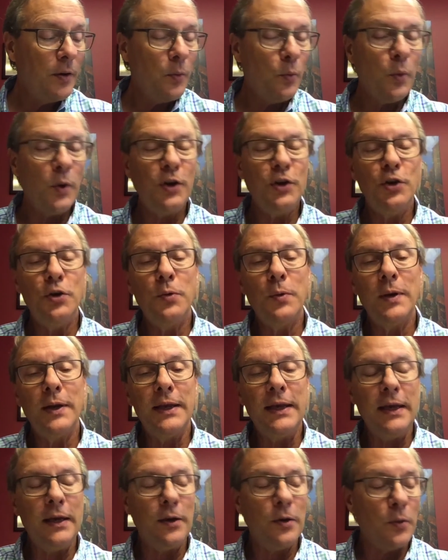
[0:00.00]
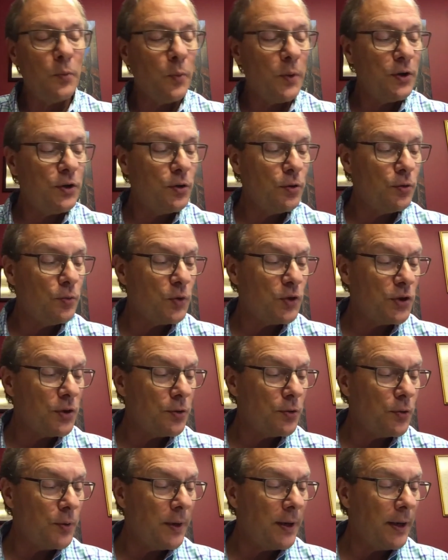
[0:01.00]
what you will eat or what you shall
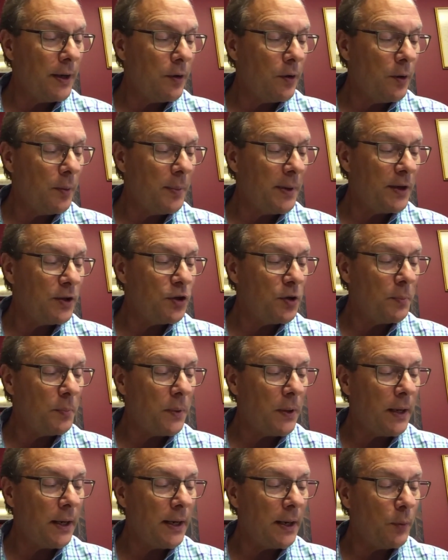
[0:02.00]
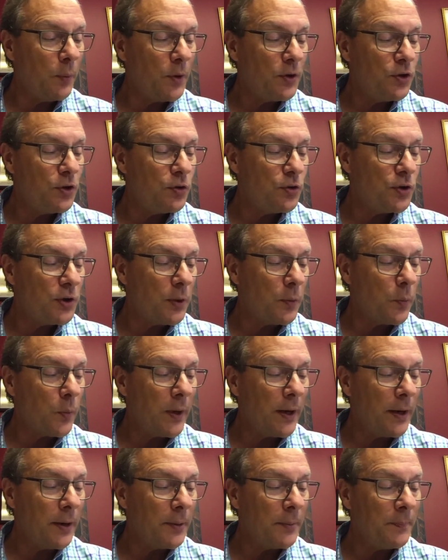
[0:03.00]
drink, or about your body, what you shall
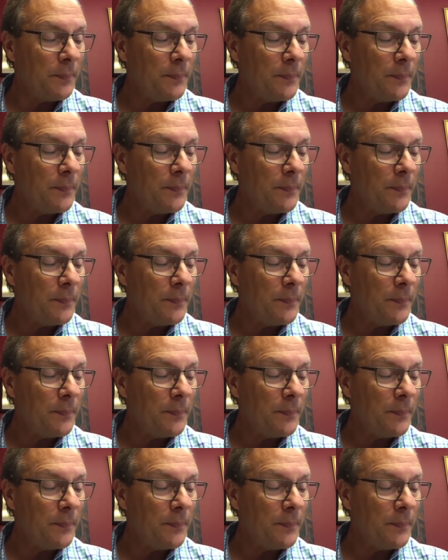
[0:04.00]
wear.